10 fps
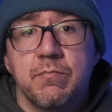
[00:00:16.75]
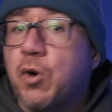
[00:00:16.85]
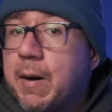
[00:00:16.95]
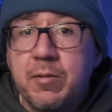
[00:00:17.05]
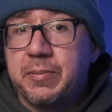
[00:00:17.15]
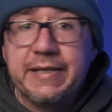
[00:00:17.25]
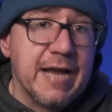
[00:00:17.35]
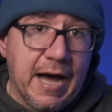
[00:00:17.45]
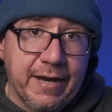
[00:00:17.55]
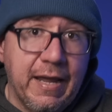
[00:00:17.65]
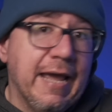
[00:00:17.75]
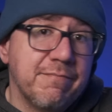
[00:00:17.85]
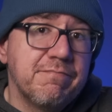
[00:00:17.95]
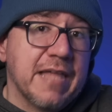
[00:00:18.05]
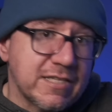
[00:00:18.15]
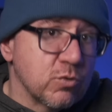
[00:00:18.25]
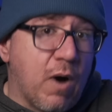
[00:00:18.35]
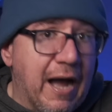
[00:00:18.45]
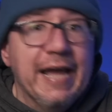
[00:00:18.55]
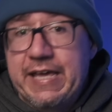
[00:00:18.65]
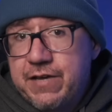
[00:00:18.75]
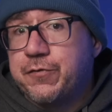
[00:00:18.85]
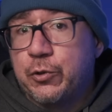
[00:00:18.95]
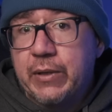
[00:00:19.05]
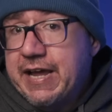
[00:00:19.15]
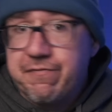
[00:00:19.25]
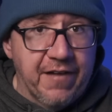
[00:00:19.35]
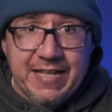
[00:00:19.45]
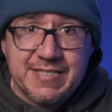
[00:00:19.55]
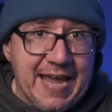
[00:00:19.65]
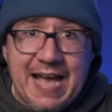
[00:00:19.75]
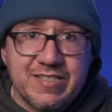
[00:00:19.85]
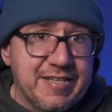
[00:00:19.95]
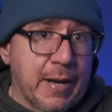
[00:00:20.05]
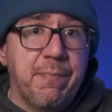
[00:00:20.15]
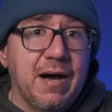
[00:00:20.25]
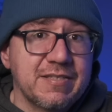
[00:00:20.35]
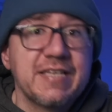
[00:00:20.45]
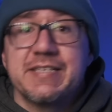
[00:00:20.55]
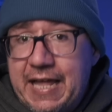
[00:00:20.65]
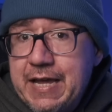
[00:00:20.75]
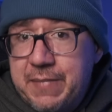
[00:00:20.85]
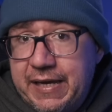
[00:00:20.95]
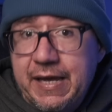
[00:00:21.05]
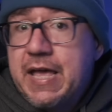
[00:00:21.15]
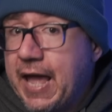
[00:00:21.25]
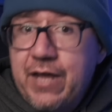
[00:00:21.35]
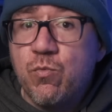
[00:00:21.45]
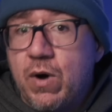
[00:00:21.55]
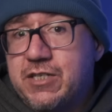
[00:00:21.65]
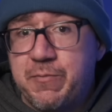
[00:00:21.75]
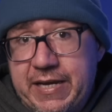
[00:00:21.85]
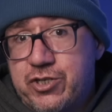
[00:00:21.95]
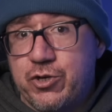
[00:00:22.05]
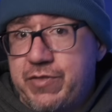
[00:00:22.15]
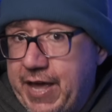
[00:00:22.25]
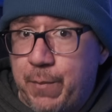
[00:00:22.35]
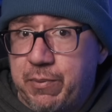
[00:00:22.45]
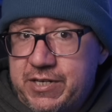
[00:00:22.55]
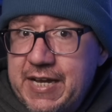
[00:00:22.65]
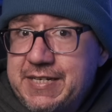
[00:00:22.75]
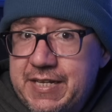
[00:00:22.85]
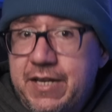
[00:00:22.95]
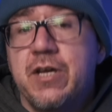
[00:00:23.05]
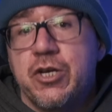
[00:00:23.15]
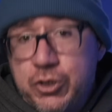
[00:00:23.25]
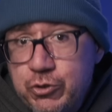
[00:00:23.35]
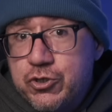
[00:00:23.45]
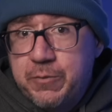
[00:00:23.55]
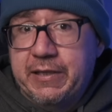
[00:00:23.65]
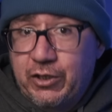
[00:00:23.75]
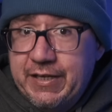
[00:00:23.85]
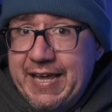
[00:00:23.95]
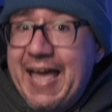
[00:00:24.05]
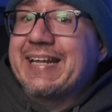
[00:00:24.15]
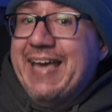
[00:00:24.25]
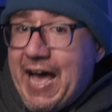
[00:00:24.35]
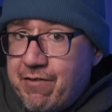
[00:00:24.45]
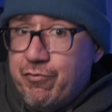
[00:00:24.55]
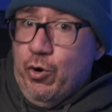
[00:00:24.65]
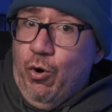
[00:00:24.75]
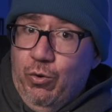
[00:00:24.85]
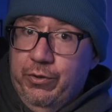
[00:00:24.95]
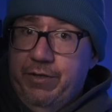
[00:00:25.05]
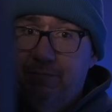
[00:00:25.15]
Probably not. And that's why if you like fancy ass deck boxes like me and want to make sure they are protected, you should be looking at Cavern Hold.